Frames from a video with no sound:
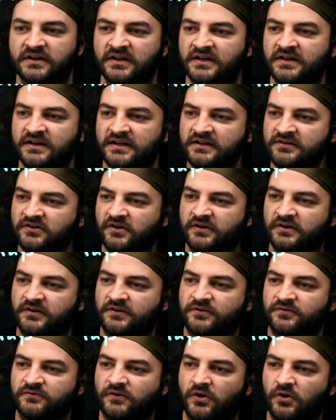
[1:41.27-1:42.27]
it's going to
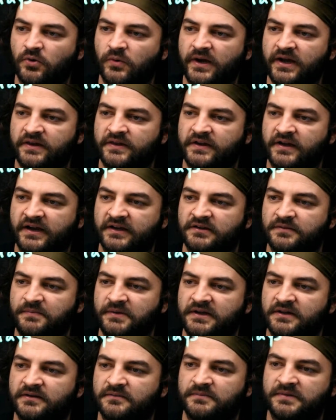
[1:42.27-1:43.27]
throw away the 9th bit
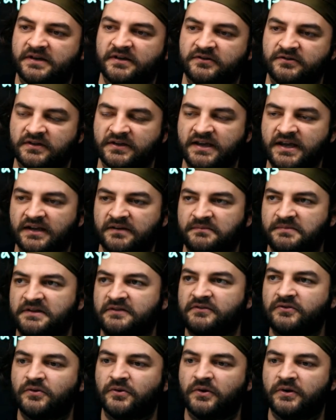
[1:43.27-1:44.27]
because it can't be
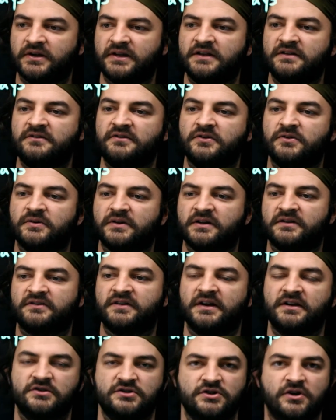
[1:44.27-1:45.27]
stored into an
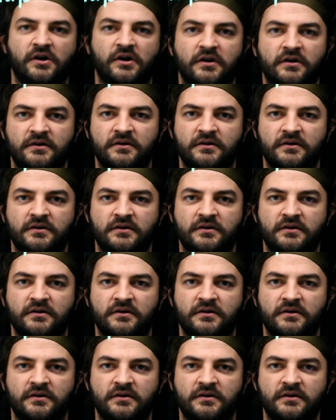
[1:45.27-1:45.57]
unsigned char.